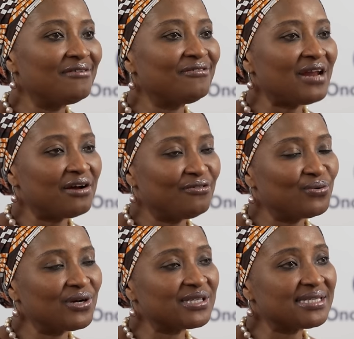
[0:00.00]
FLAC
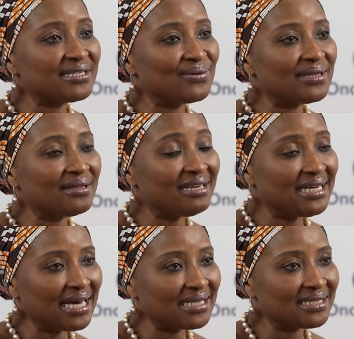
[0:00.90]
focuses on three
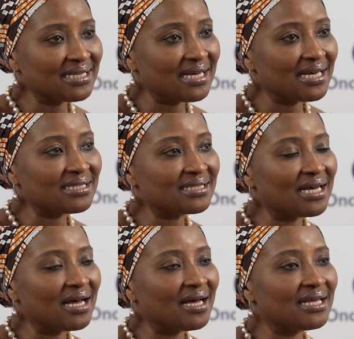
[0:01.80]
cancers,
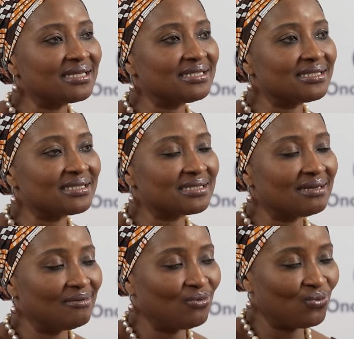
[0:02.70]
uh, that is
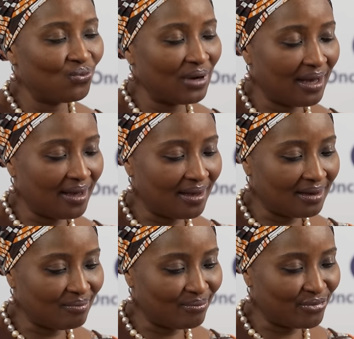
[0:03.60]

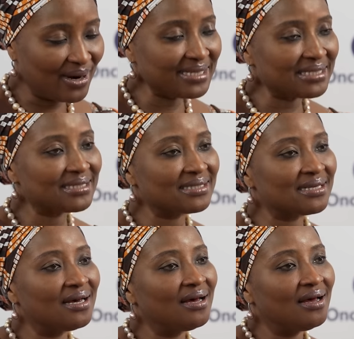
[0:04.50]
uh, breast,
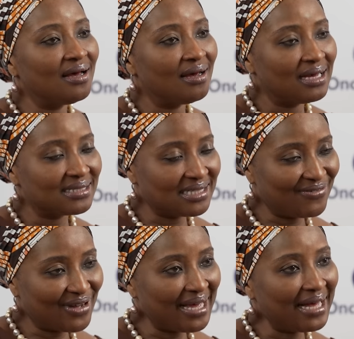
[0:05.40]

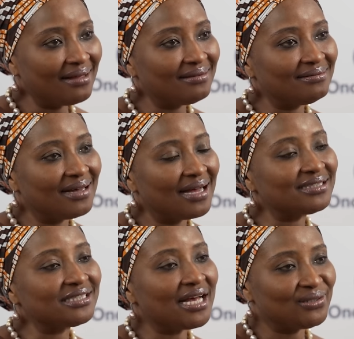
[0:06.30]
cervical
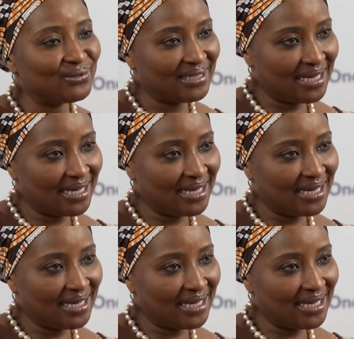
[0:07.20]
and childhood